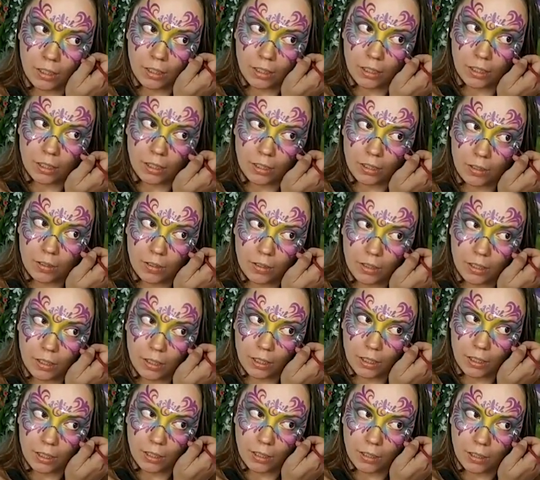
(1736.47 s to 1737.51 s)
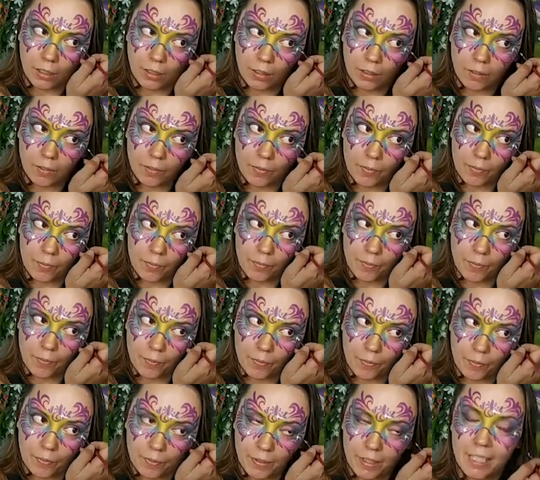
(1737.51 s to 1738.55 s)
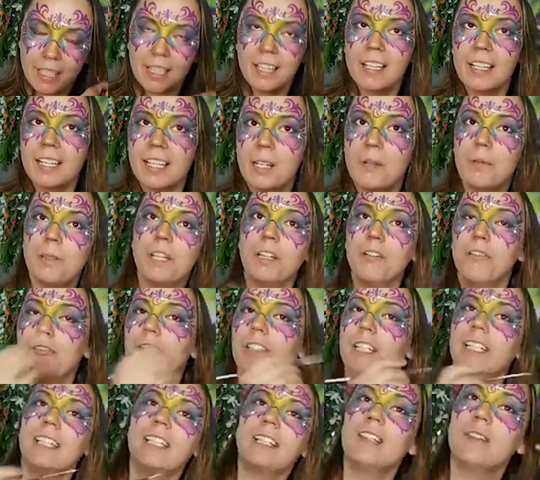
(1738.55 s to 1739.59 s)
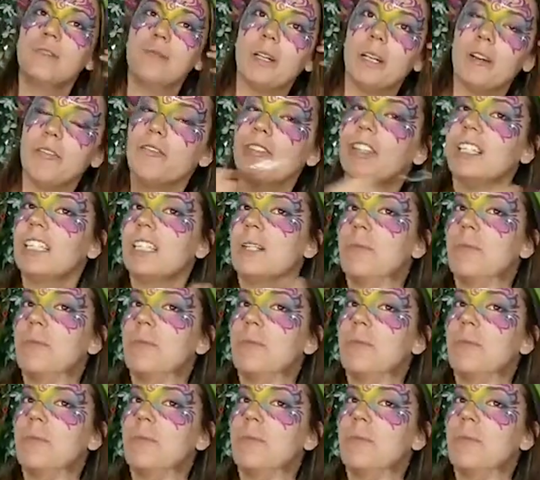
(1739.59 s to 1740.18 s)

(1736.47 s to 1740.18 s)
There we go. Yeah, when I flick the